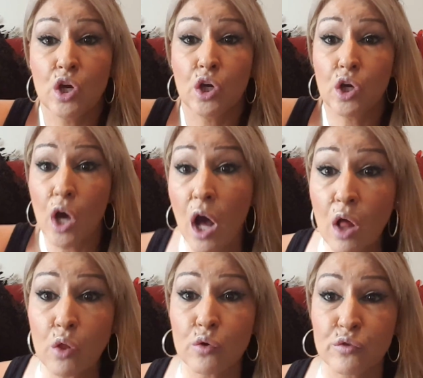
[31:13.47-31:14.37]

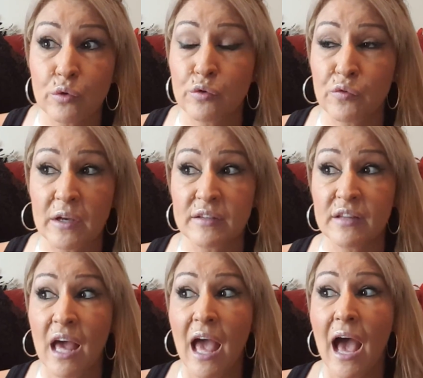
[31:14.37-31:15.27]
colors on your face.
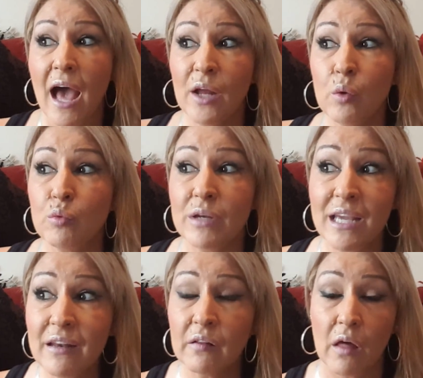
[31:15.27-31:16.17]
I don't
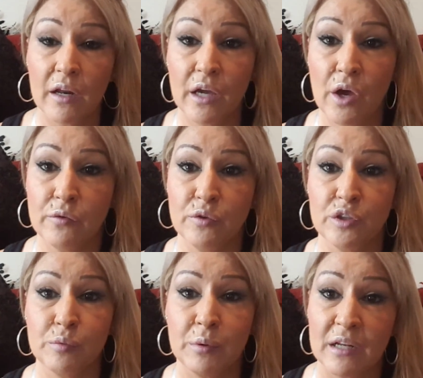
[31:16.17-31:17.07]
need a lot of
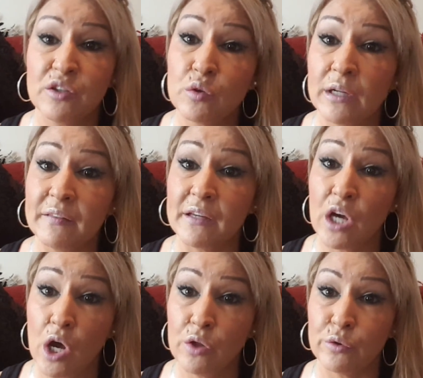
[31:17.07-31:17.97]
coverage, but I do like the
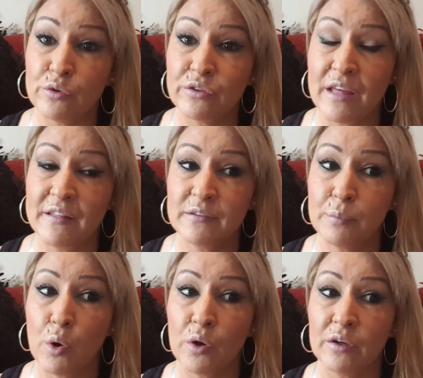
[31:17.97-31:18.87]
colors, and that's
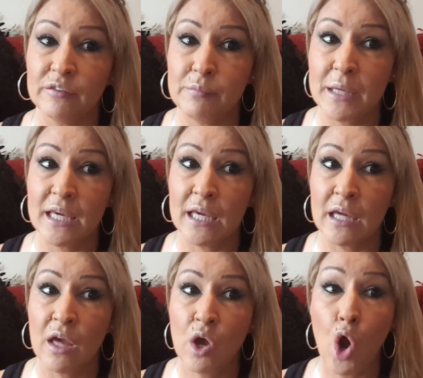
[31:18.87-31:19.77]
part of
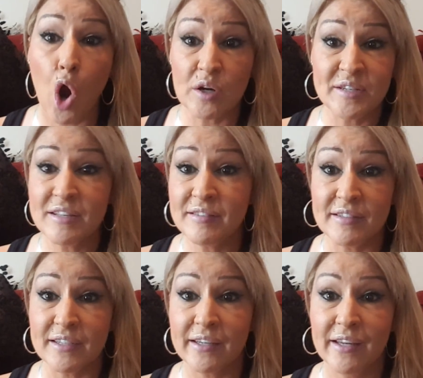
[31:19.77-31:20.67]
being
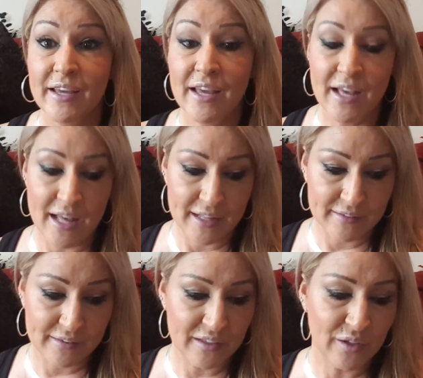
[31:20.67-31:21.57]
artistic.
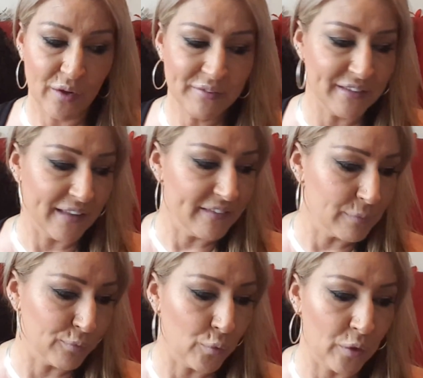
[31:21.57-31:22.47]
And so, you know, I've said this
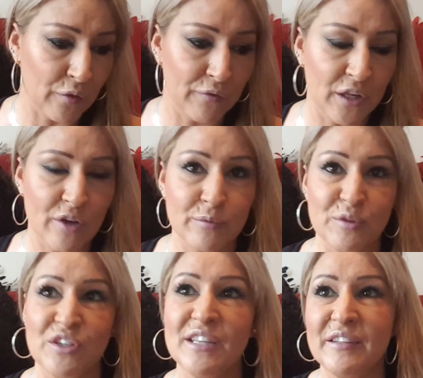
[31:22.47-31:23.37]
before in other videos,
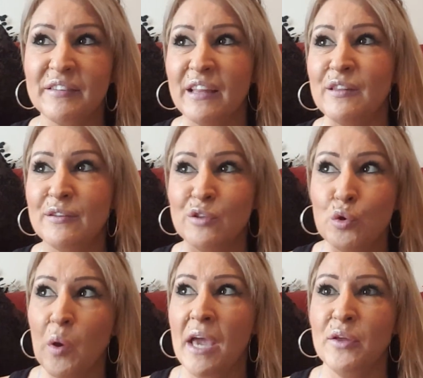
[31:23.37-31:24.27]
but you get these
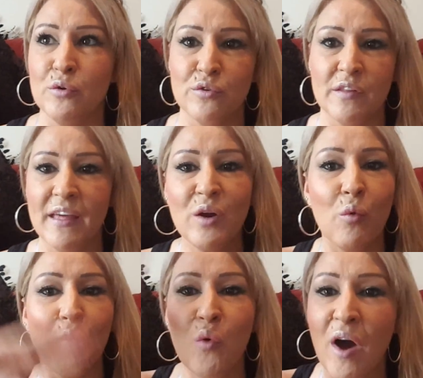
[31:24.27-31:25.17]
new haters, and they don't
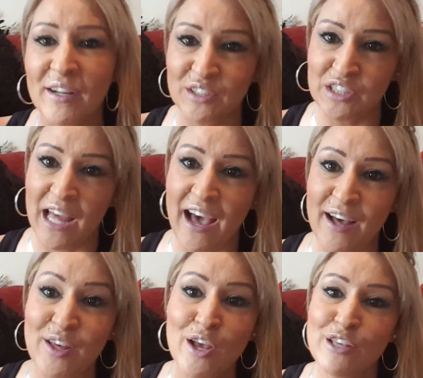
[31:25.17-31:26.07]
watch
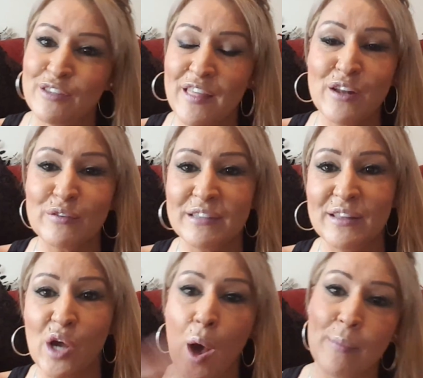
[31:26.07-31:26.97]
that, so they don't see the
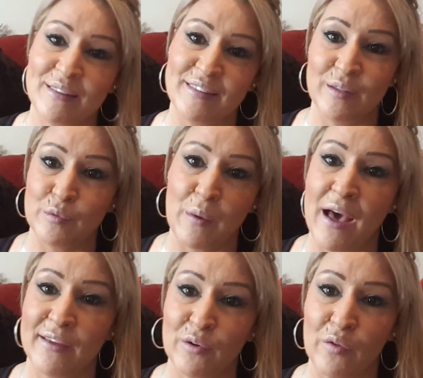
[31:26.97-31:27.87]
common sense
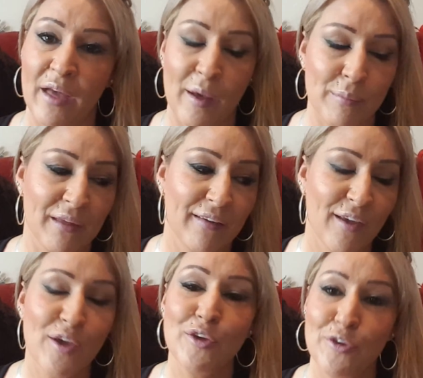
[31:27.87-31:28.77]
behind all that. But
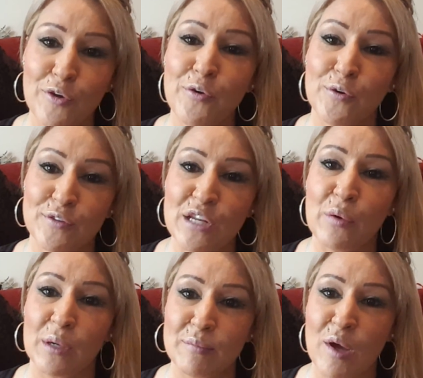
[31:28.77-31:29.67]
you girls know
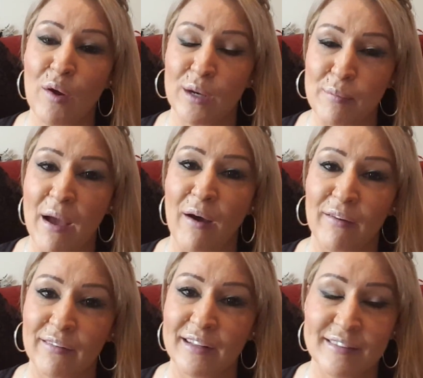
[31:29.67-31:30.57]
what I'm talking
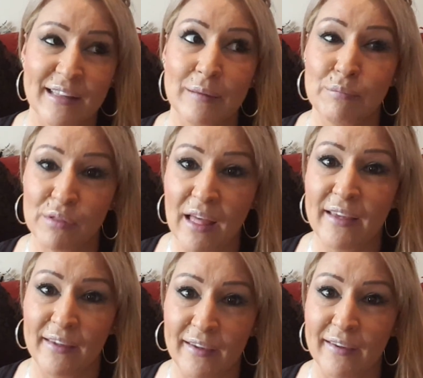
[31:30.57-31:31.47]
about. It's like
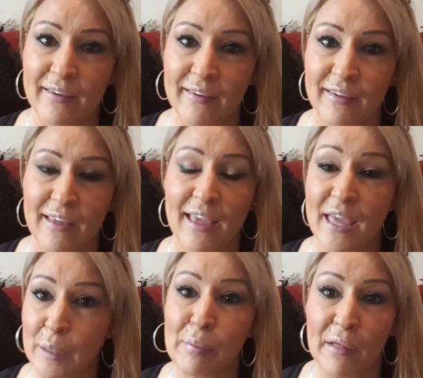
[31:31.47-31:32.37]
playing
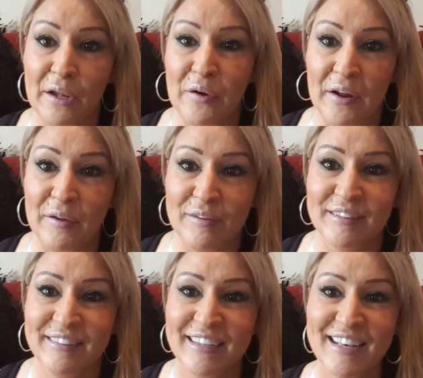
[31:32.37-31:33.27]
in a
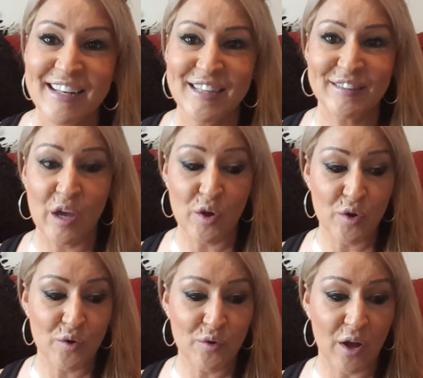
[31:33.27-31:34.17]
playground.
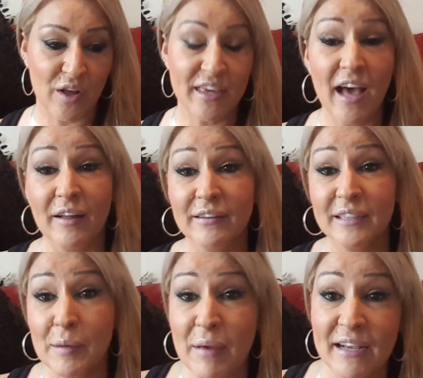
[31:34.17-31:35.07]
So, yeah,
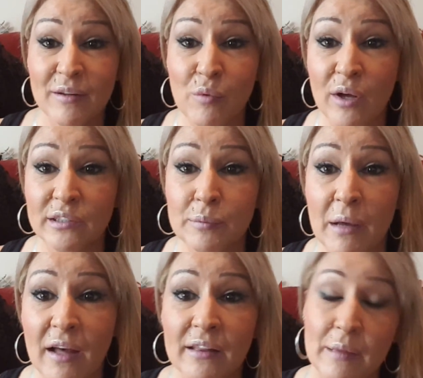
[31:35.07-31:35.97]
come back and watch
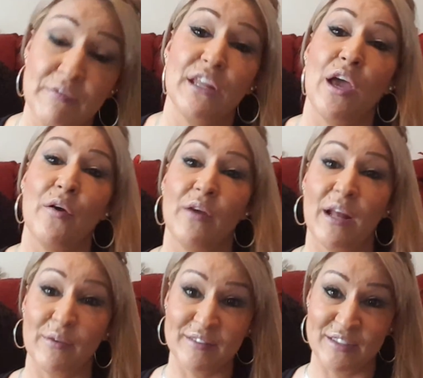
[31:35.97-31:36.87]
my lip video, and
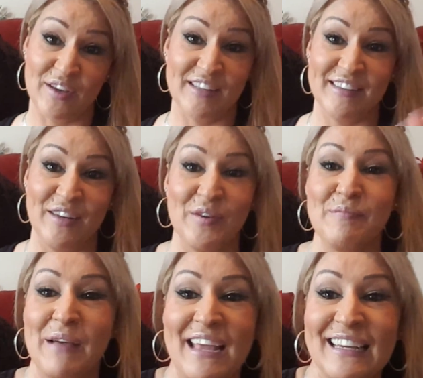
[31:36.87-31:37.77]
I'll see you guys later.
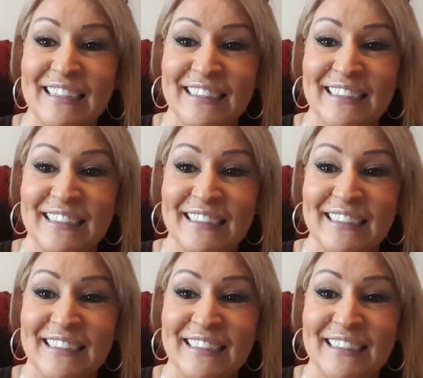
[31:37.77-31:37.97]
Bye.